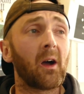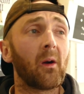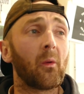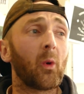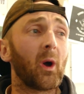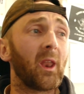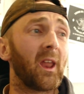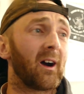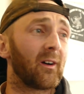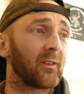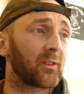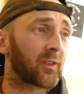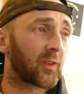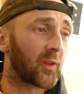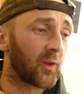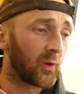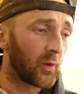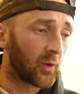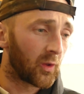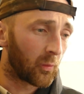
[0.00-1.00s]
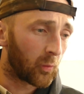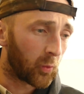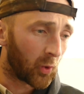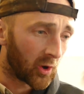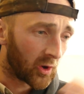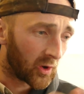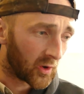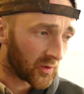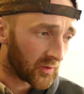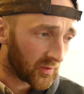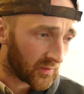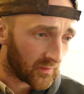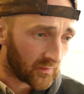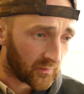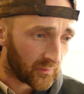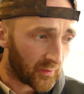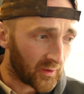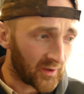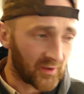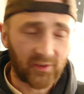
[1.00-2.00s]
Went out to the World
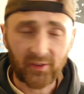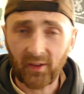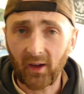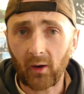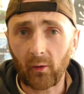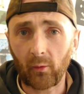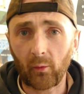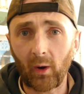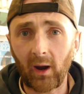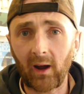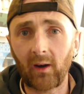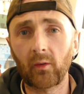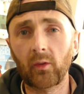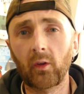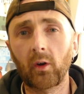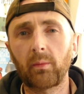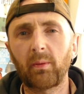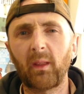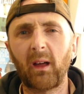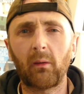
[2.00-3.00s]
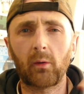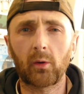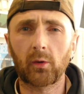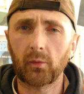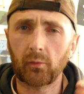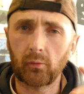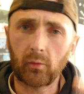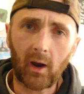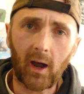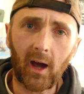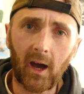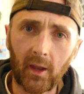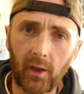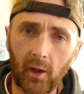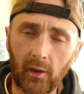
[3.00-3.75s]
Freestyle Roundup, that was rad.